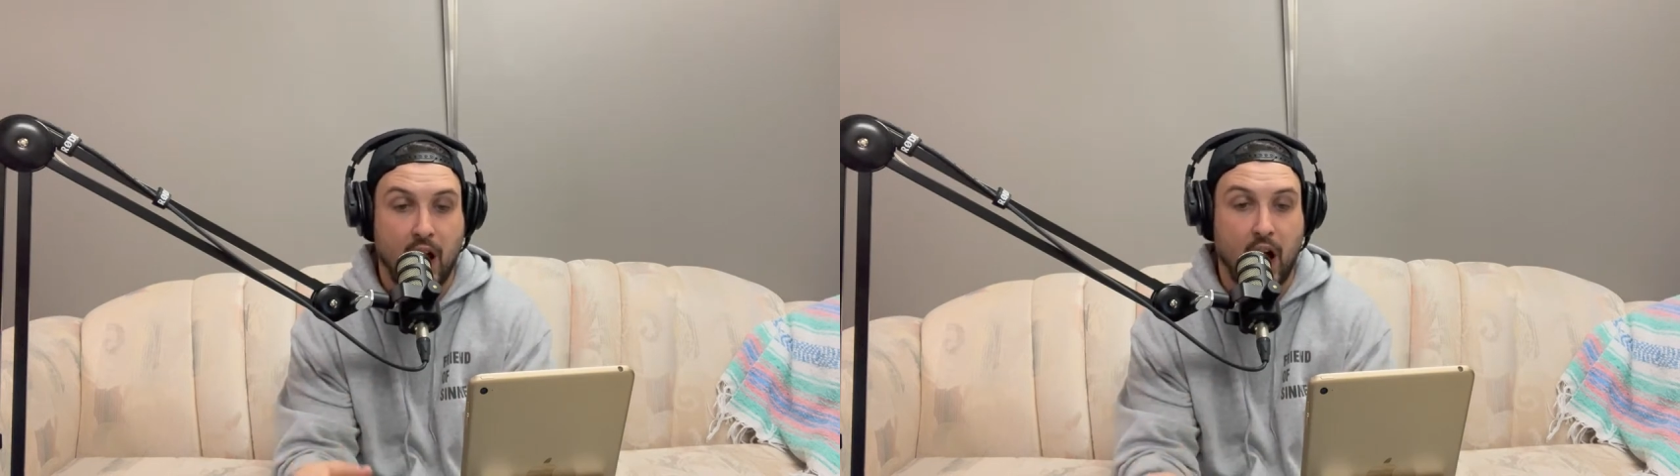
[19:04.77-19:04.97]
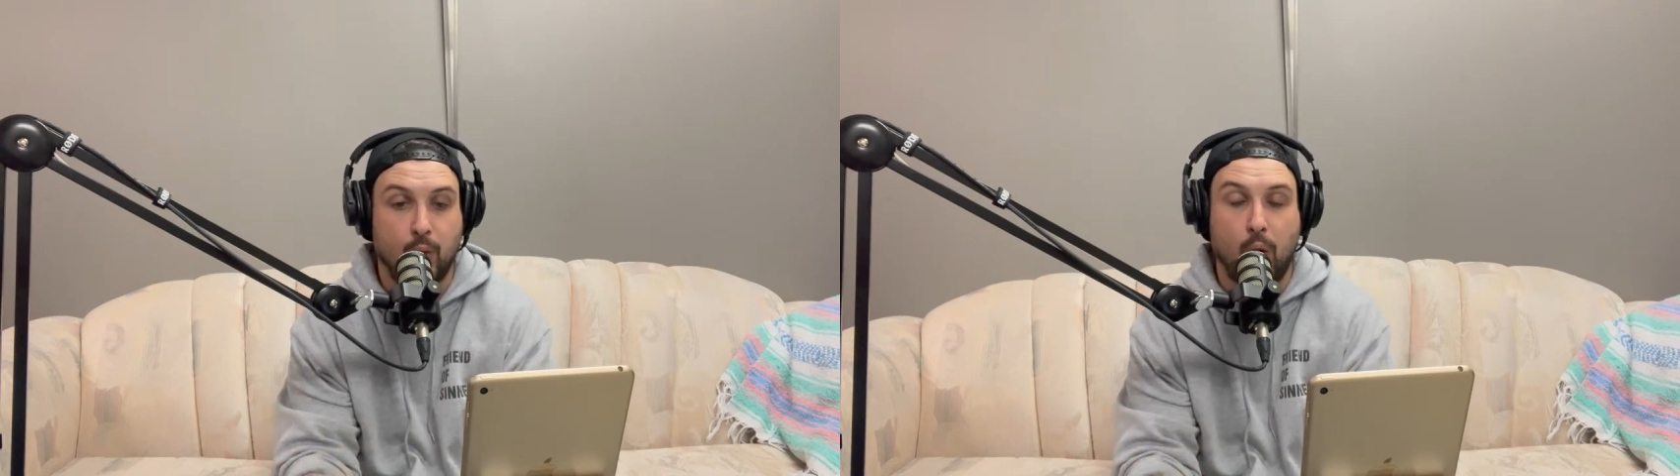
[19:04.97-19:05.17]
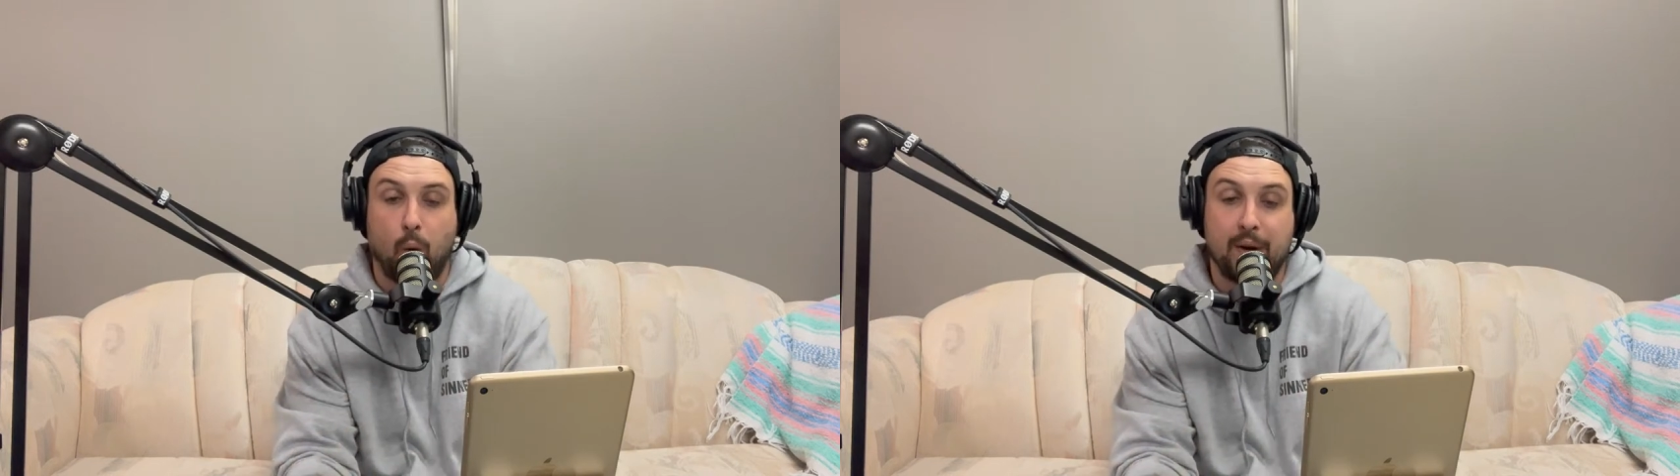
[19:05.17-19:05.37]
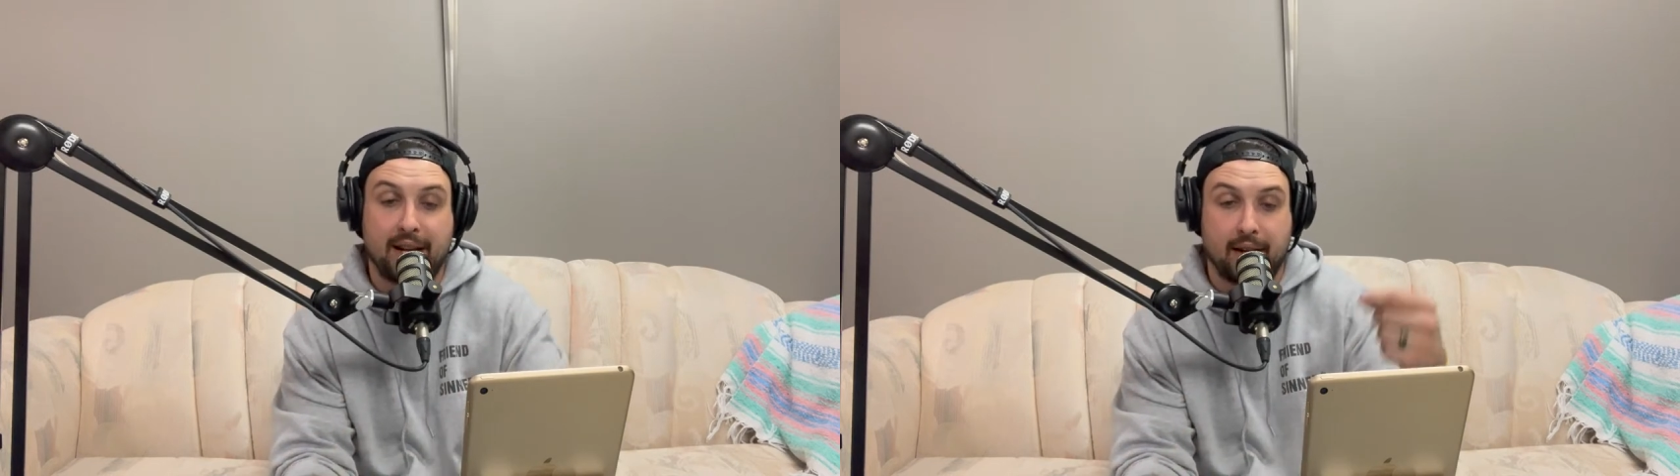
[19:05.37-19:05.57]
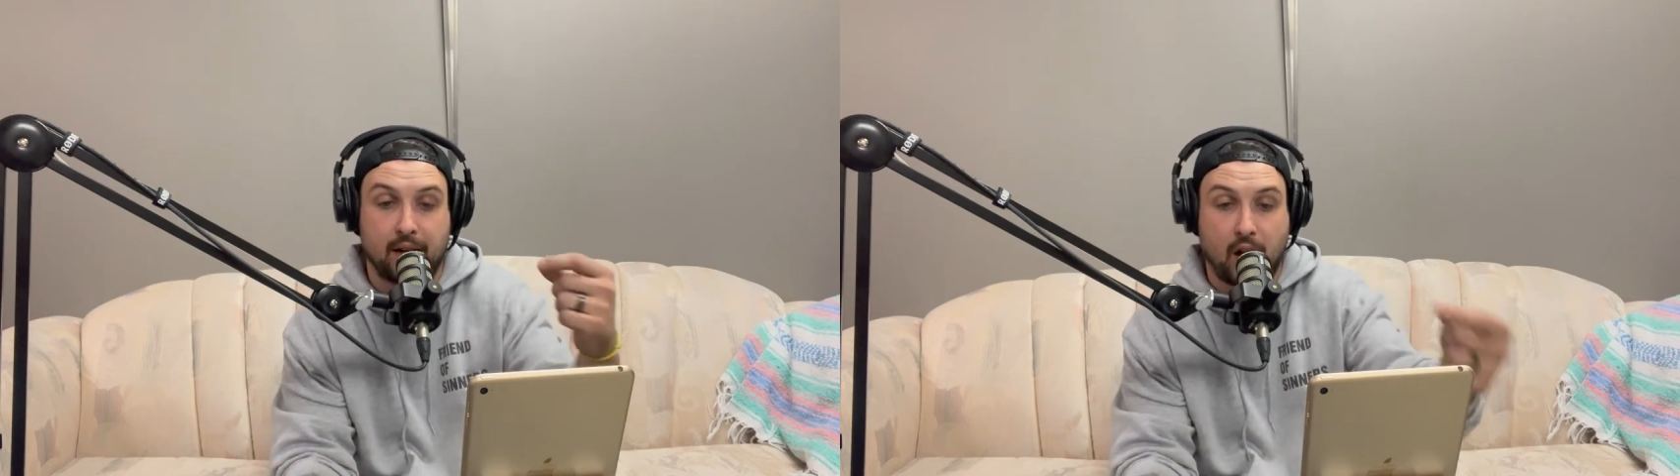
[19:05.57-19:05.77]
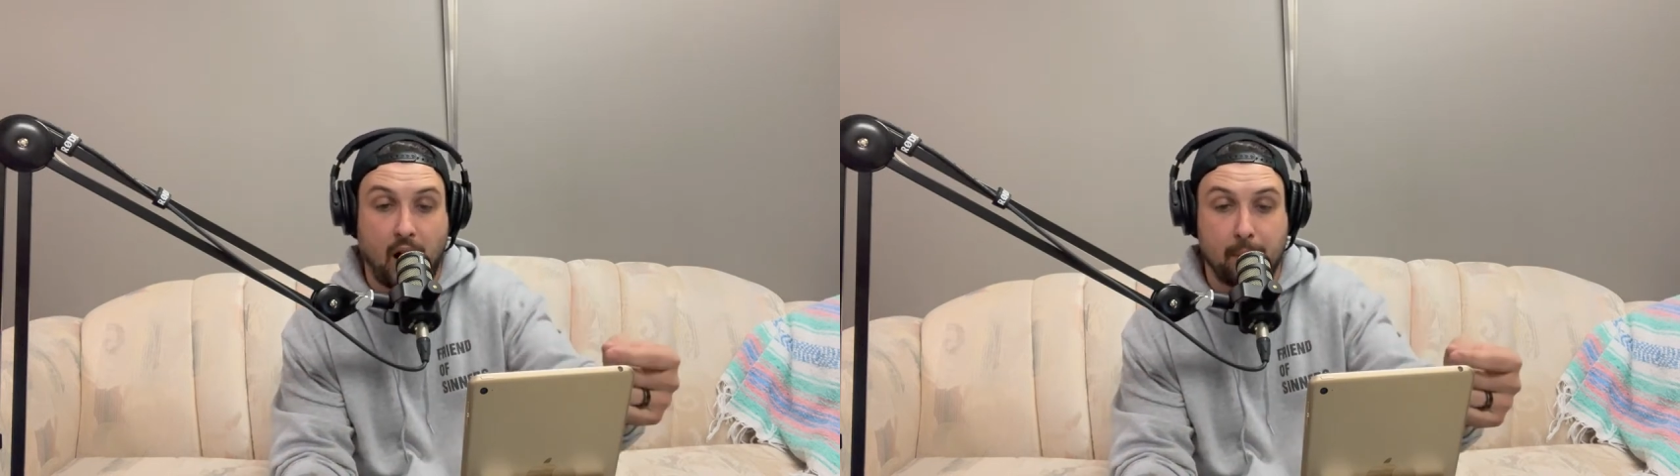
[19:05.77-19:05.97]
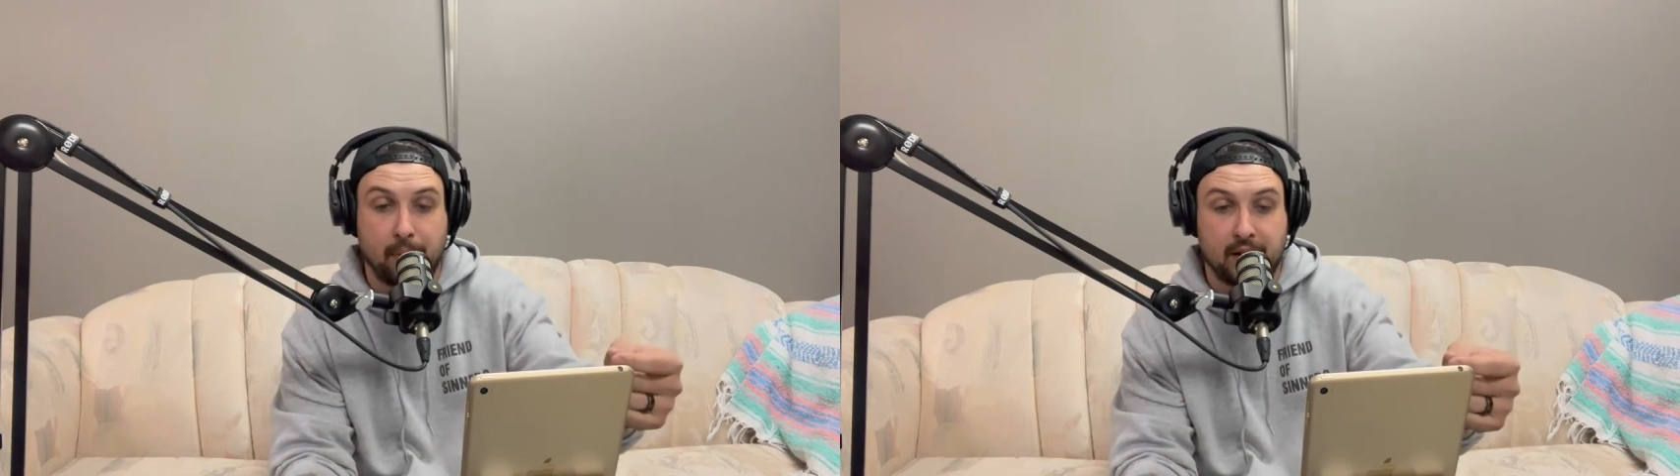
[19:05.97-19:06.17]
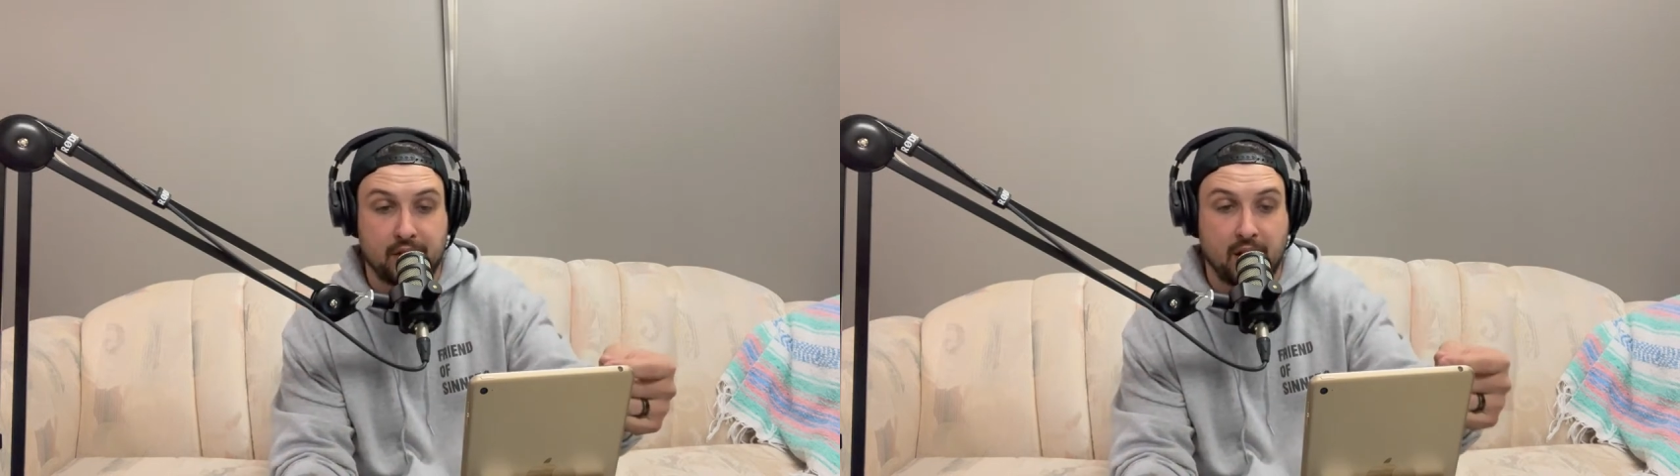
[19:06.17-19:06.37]
on what we can
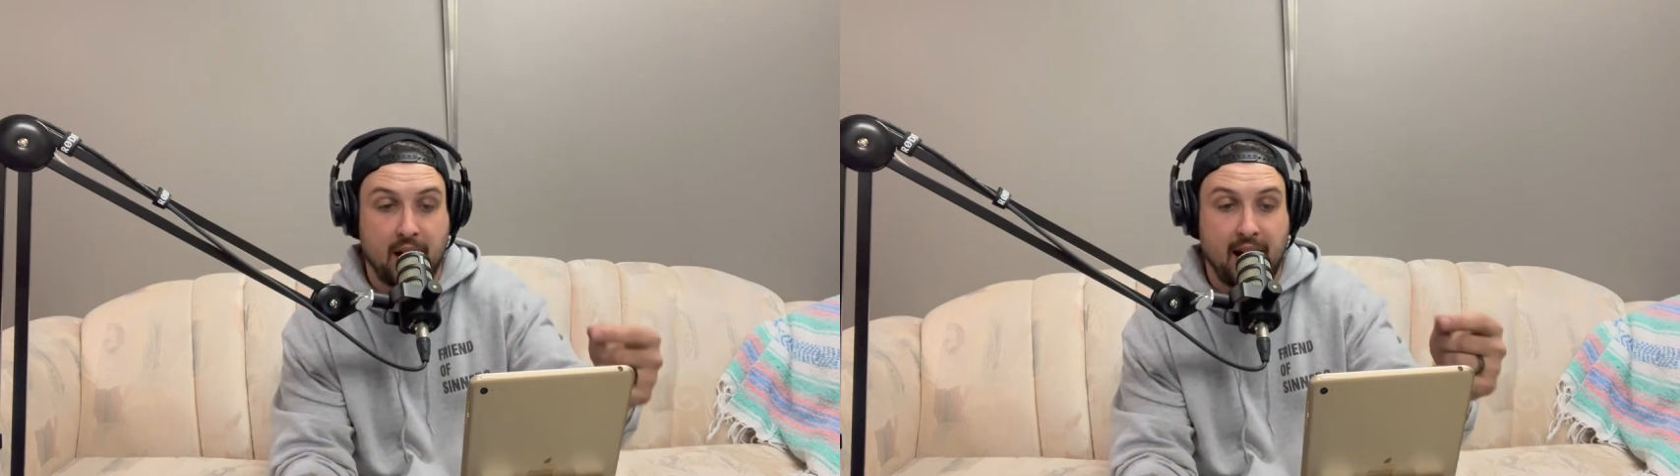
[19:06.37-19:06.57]
accomplish